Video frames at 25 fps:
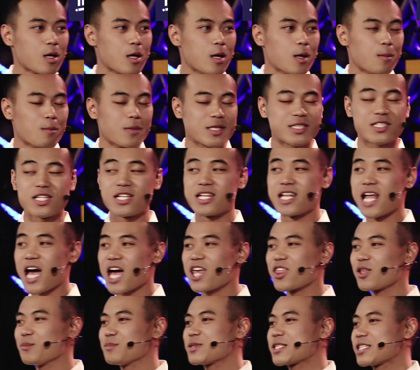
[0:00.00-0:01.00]
must deny
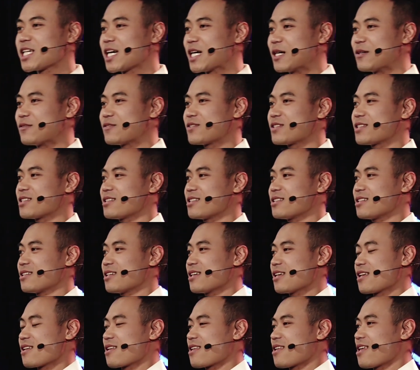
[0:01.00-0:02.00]
themselves,
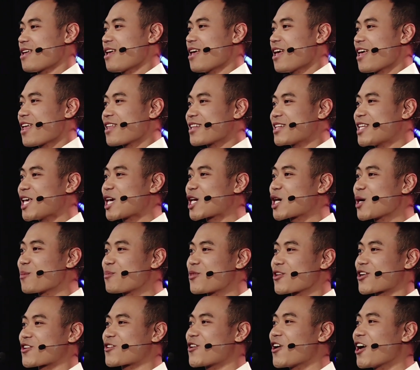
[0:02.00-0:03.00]
take up their
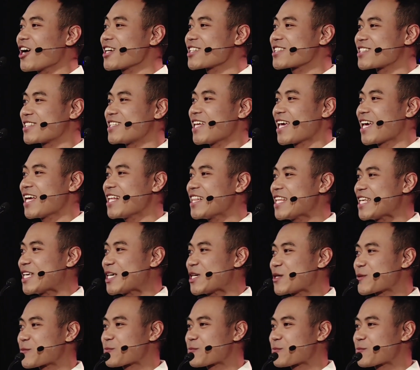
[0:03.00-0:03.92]
cross daily,